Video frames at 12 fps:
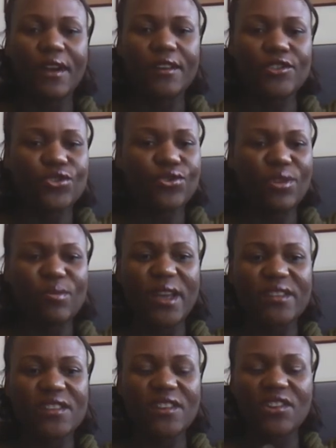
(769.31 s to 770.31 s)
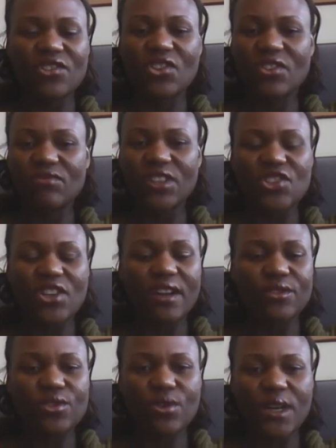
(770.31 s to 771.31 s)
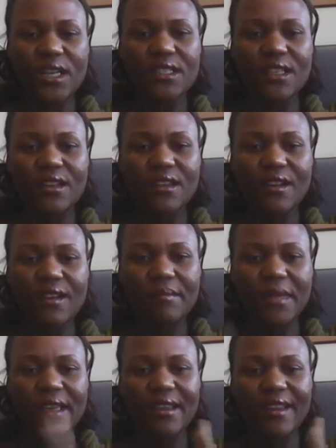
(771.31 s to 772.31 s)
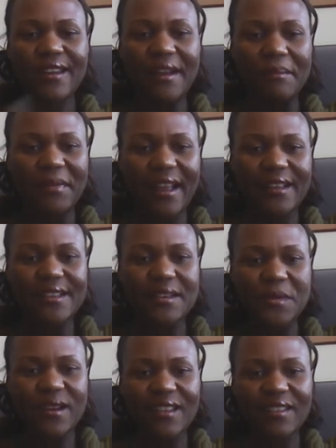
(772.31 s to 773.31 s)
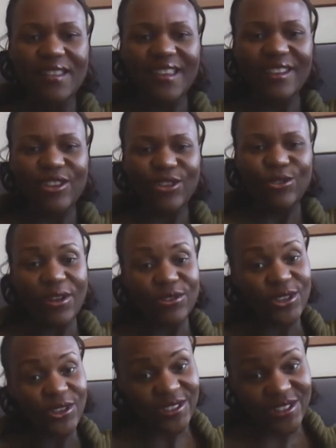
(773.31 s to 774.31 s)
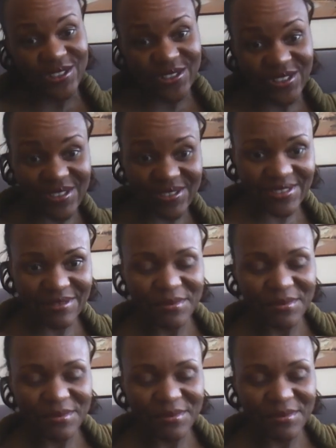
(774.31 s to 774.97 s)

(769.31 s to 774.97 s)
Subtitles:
shoot a message and reach out to us. And again, I'm Laxima, and thank you. I'll talk to you soon.